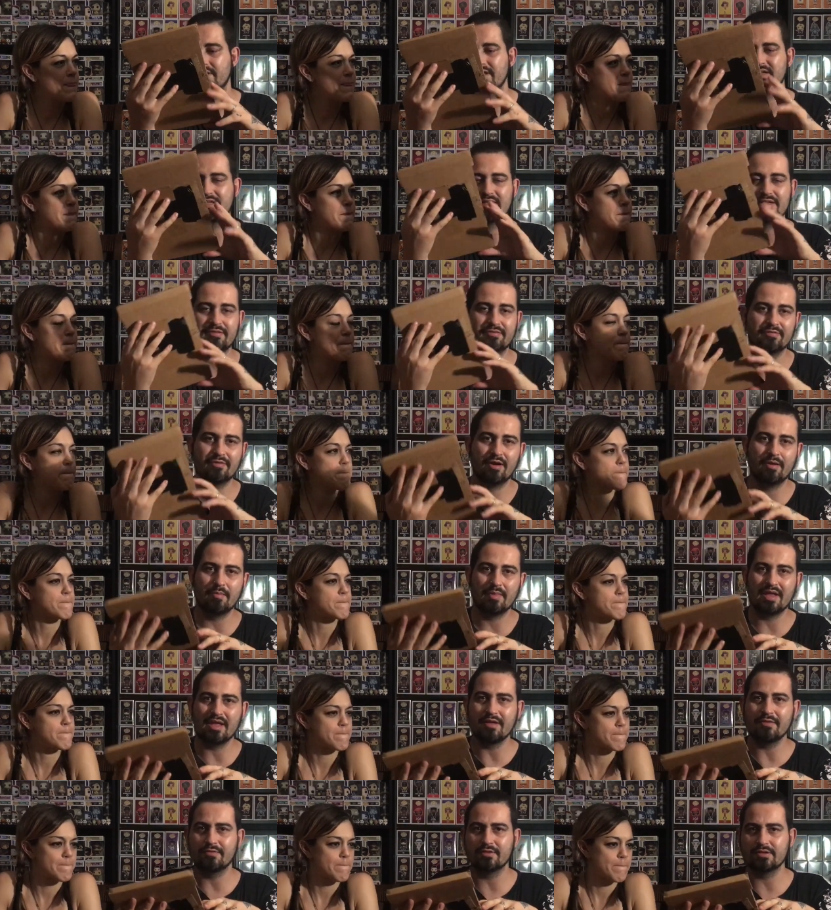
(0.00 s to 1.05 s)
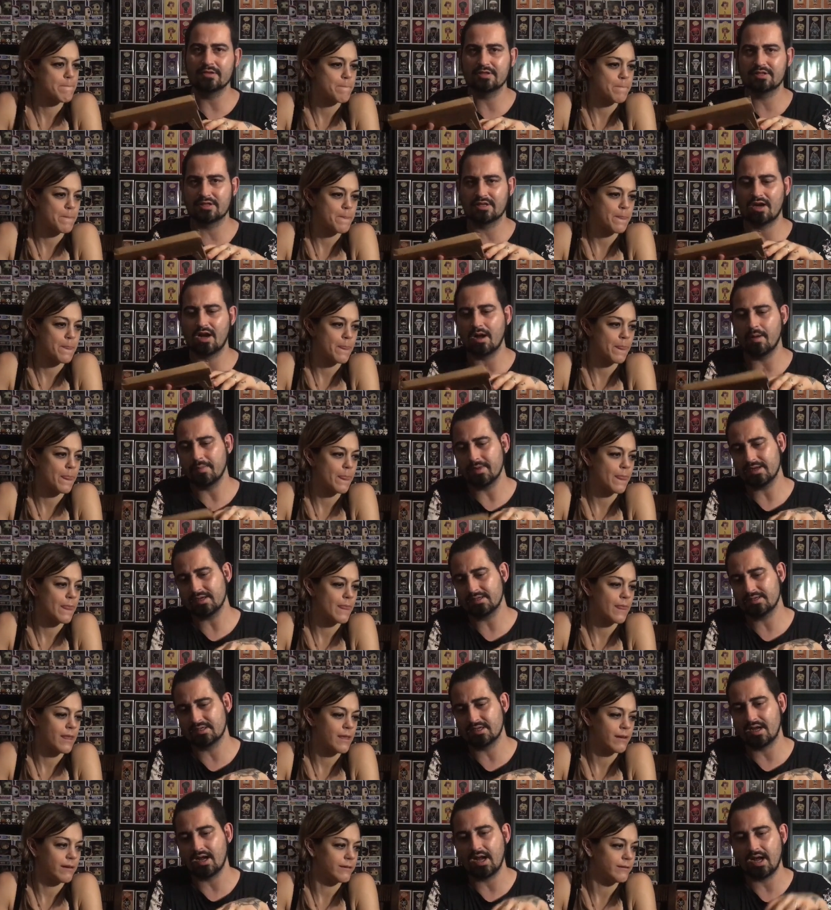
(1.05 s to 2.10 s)
Speaker 1: this is from Evil's
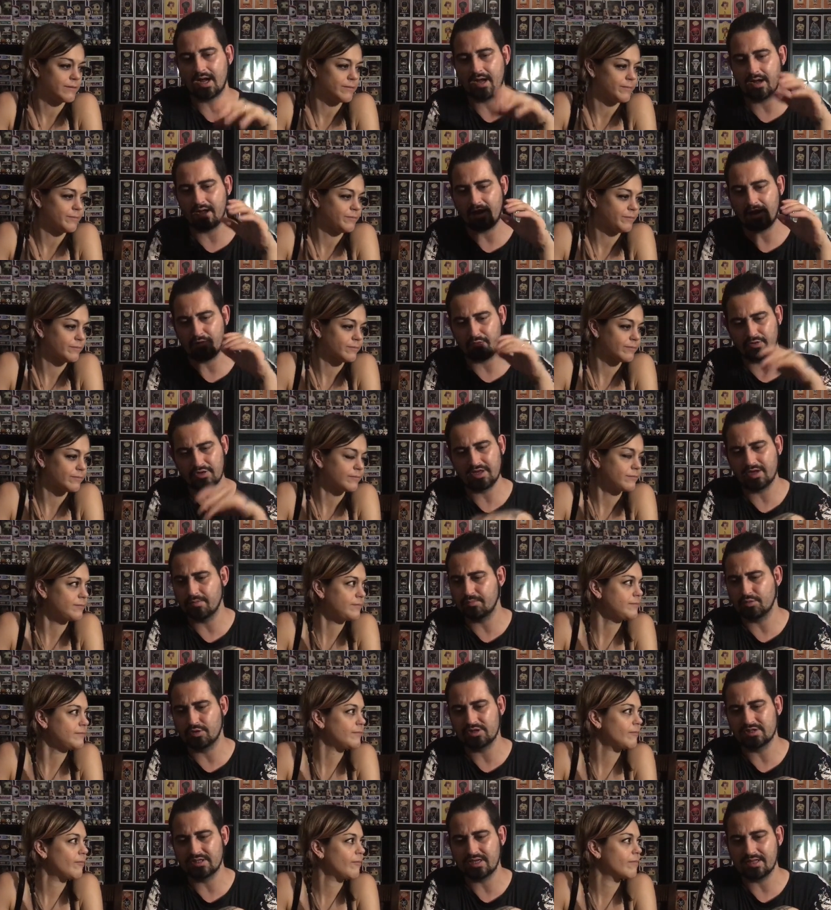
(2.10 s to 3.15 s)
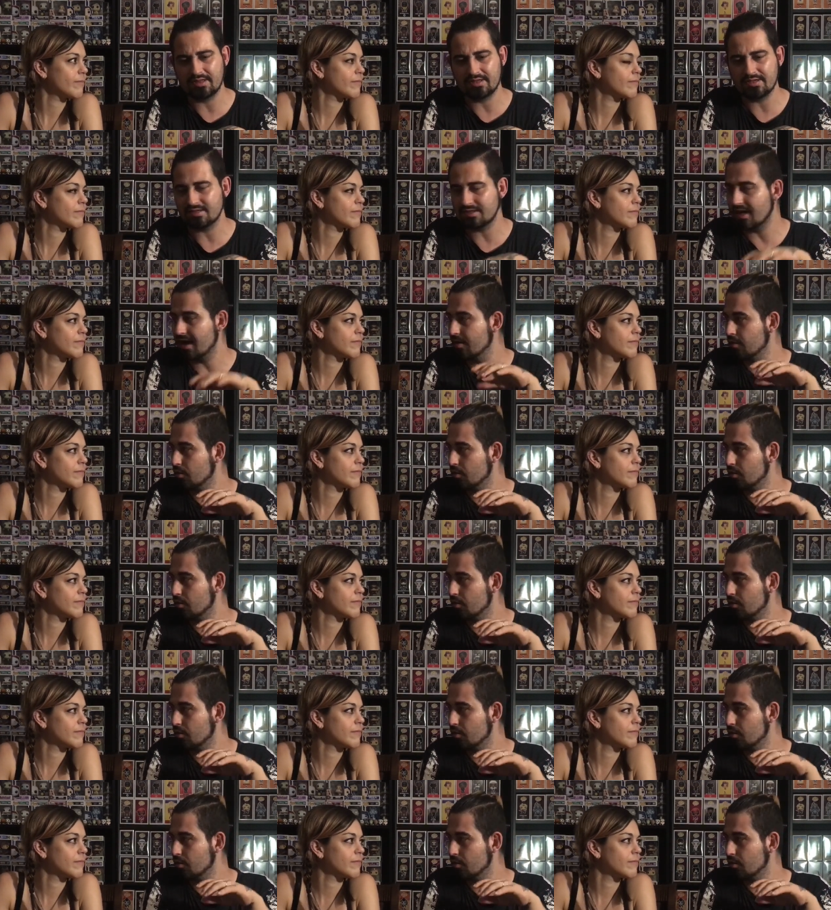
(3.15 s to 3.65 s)
Comics. Uh, I really appreciate this. I